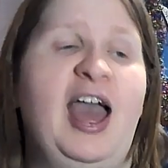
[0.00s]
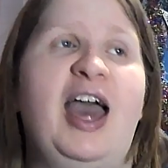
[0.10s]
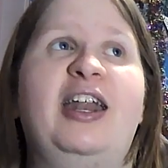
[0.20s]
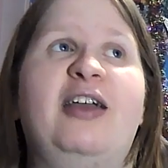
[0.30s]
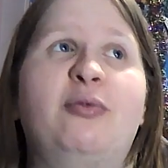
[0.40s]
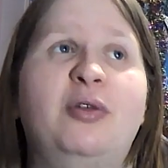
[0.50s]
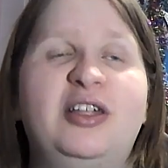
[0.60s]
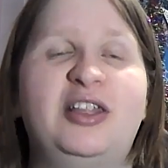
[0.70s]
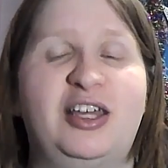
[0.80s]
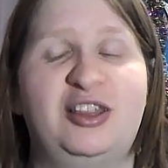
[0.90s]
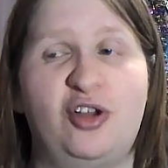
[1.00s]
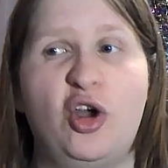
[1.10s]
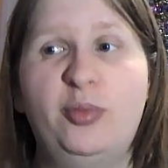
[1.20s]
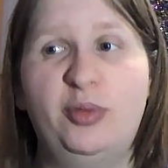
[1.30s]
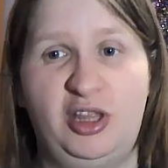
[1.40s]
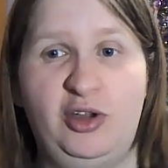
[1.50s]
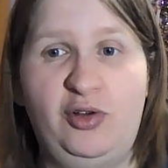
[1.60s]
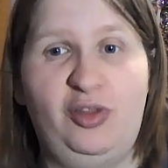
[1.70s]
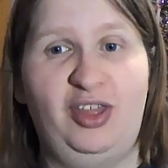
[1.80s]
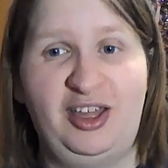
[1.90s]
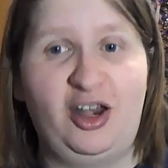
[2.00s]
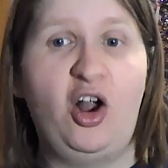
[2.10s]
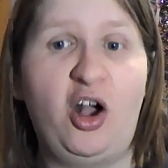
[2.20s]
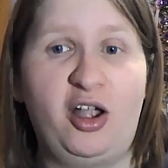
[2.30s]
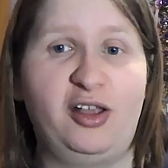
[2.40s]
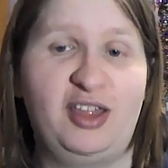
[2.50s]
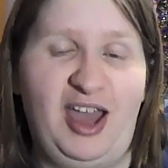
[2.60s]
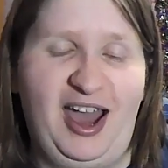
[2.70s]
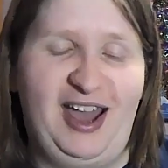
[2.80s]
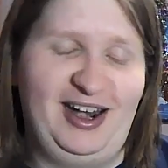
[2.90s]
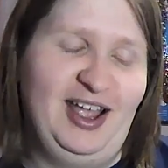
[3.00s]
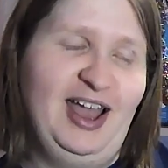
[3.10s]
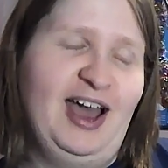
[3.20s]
and I really like the coma deer thing that Hawkins had,